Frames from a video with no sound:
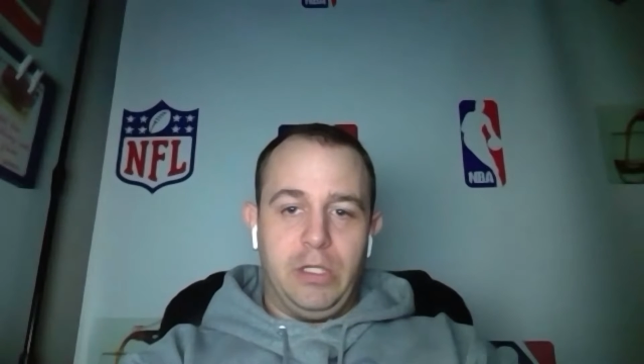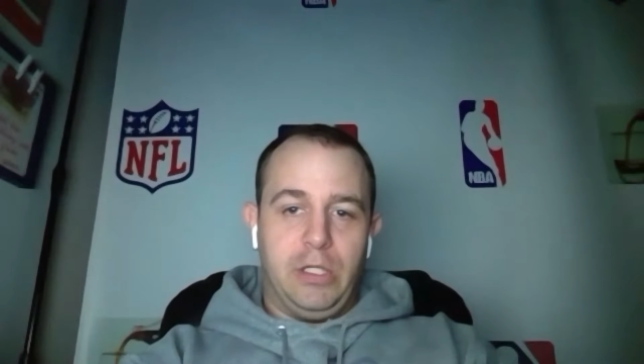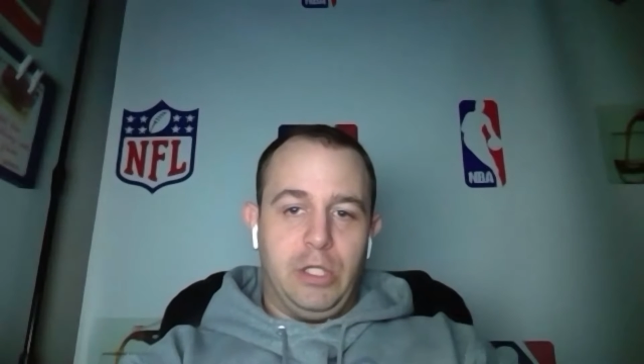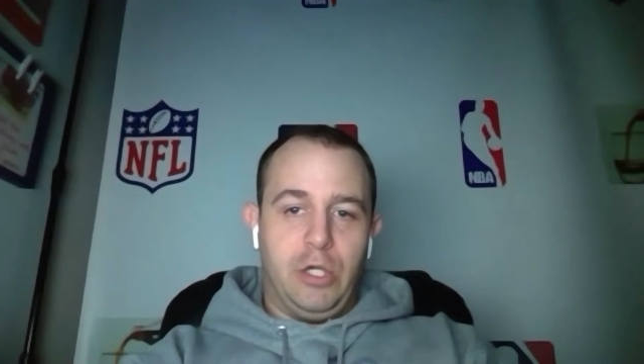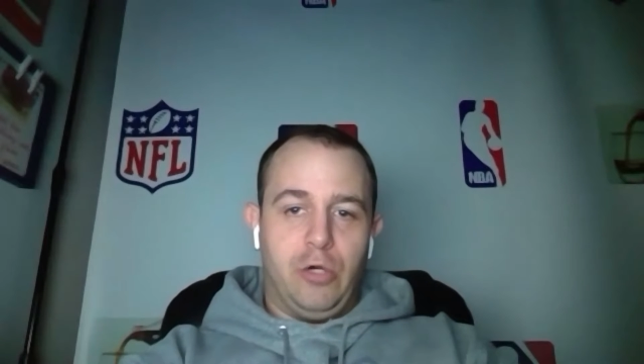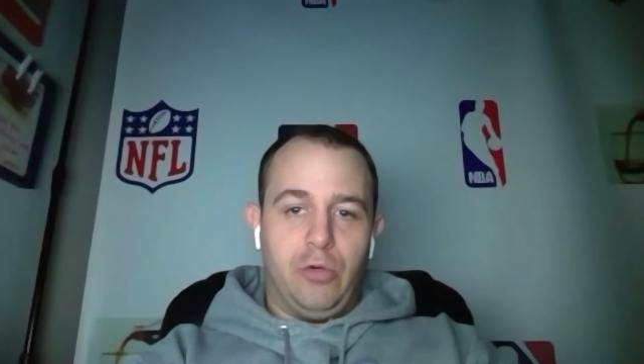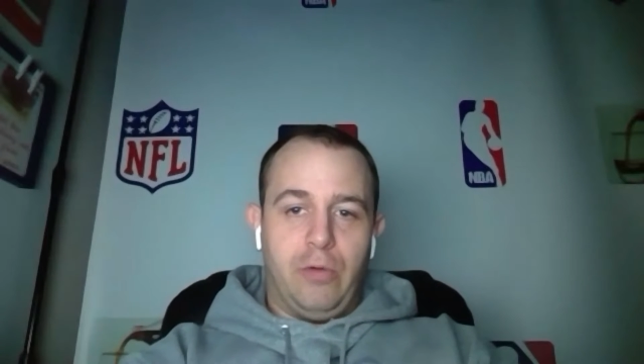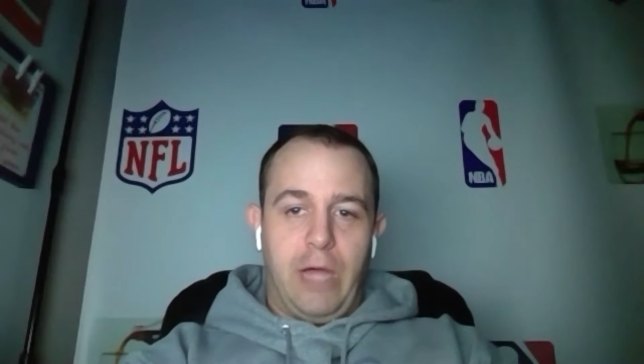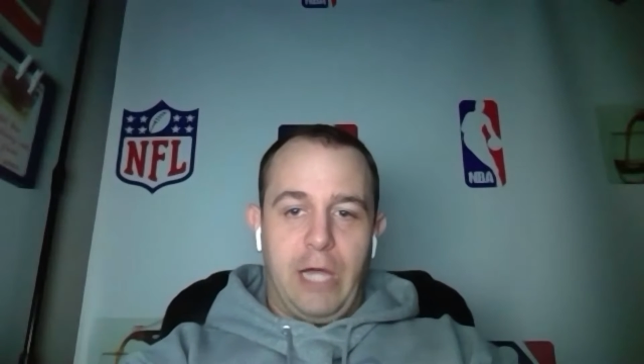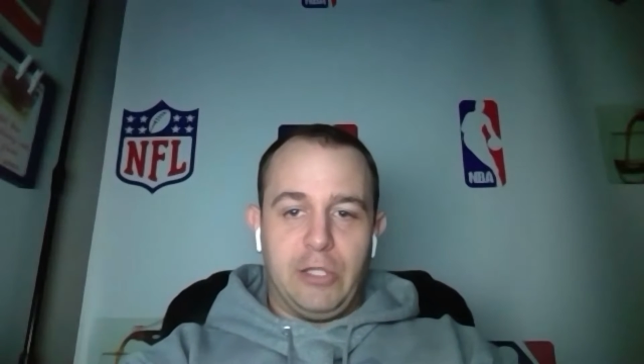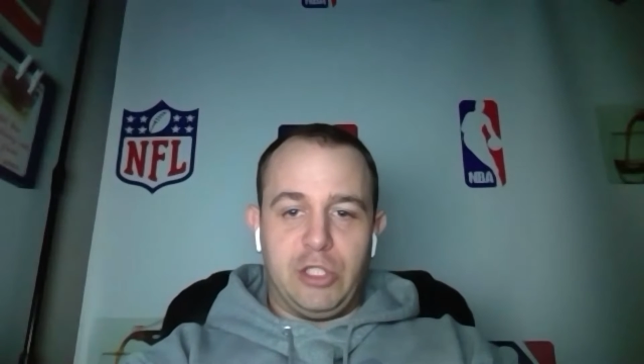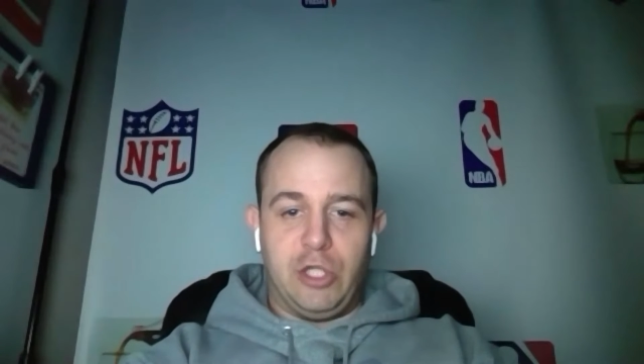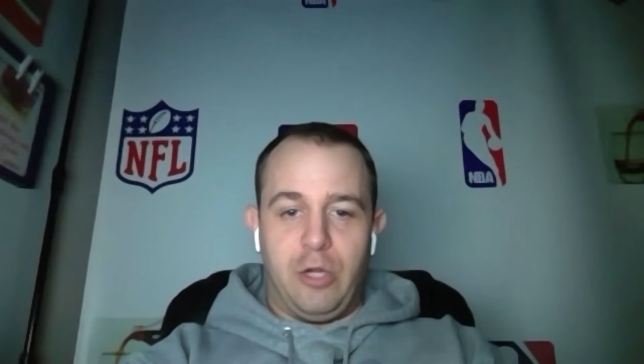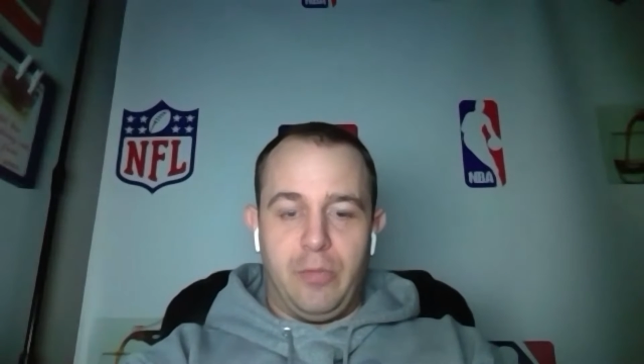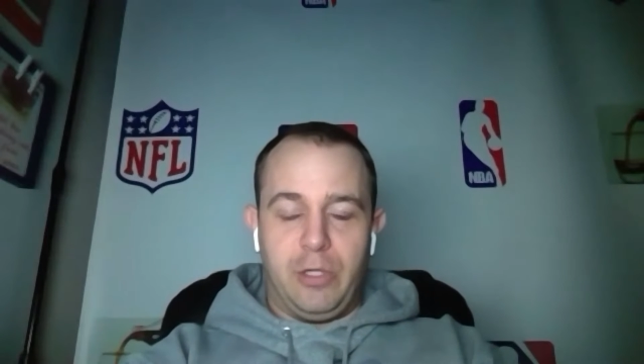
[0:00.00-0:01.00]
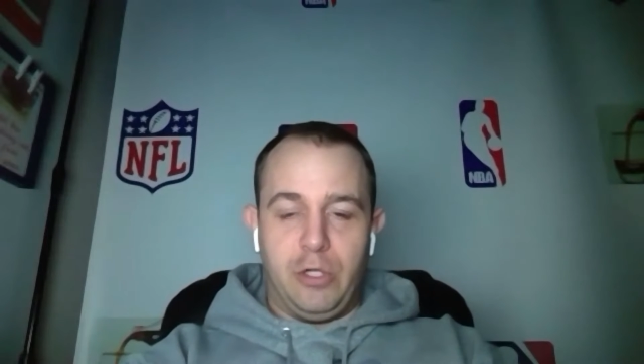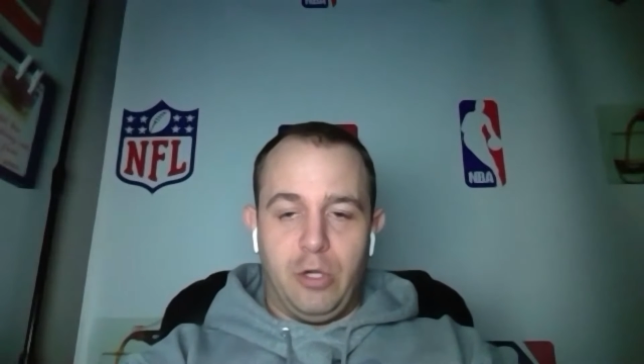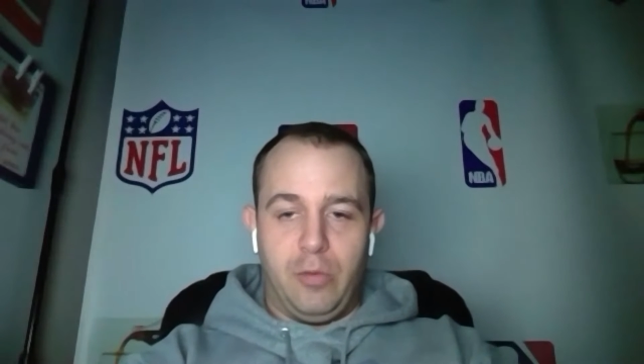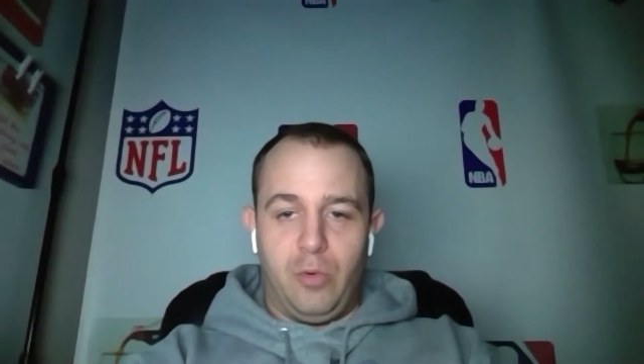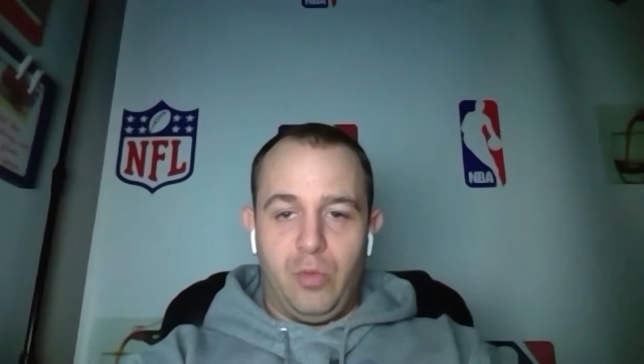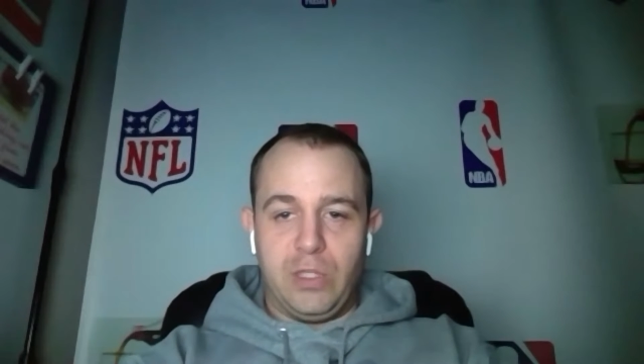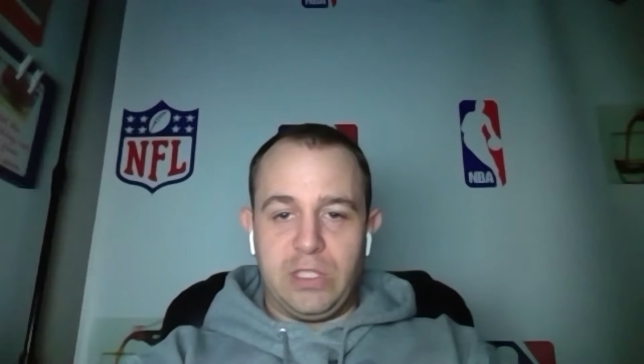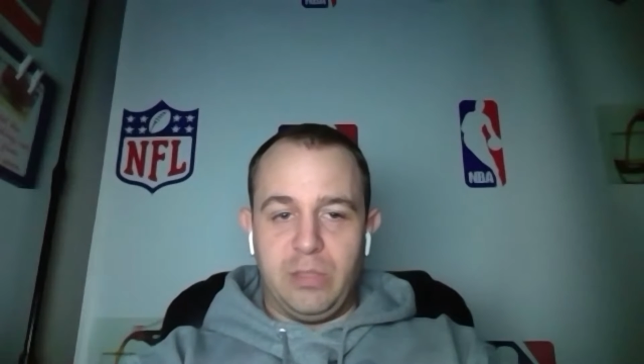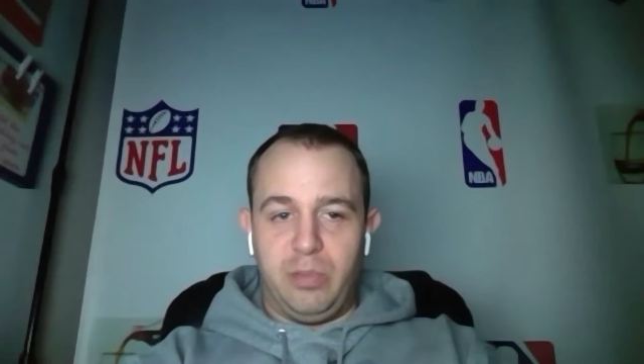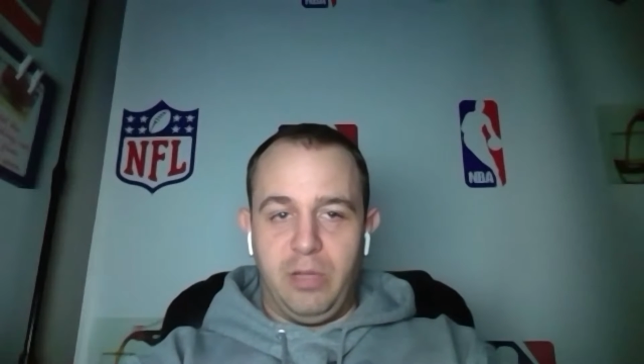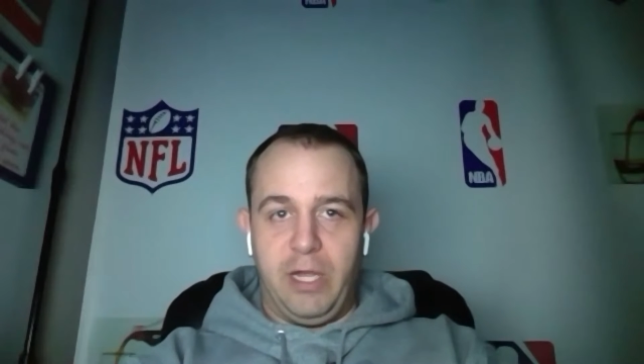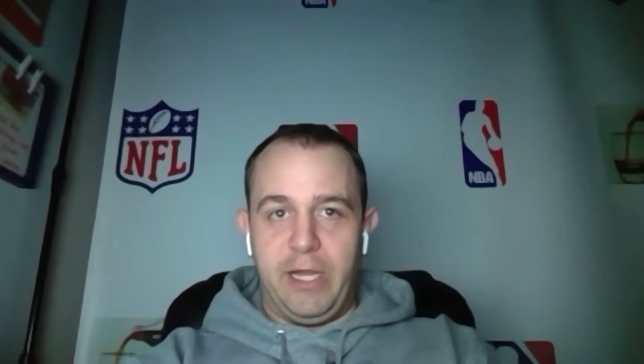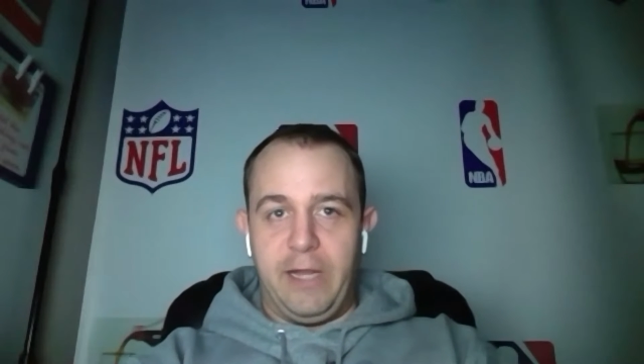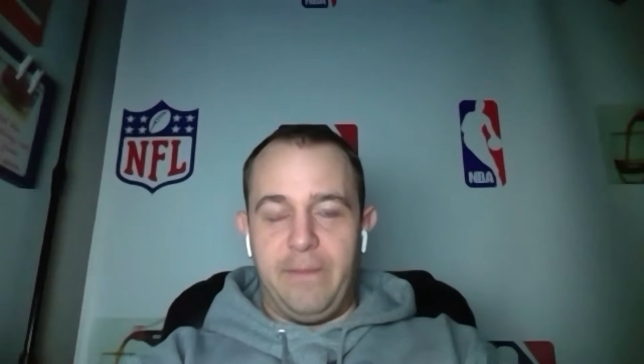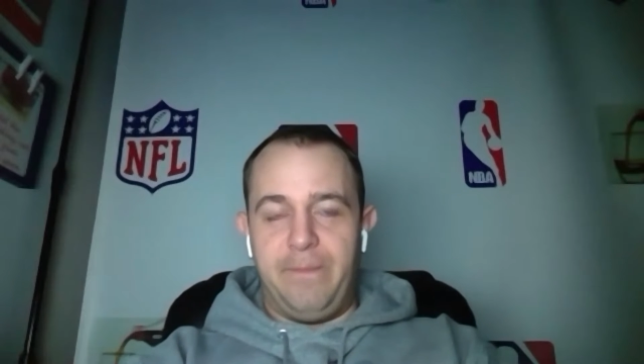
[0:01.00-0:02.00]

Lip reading: you know, how Sean McDermott wants to play it.